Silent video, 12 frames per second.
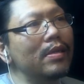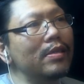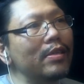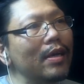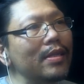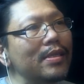
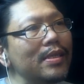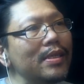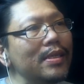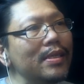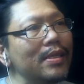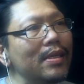John
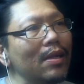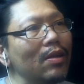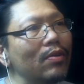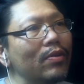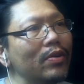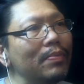C.
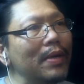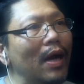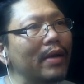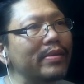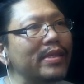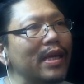Hello, newbie
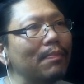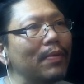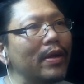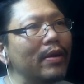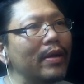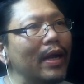aquascaper here.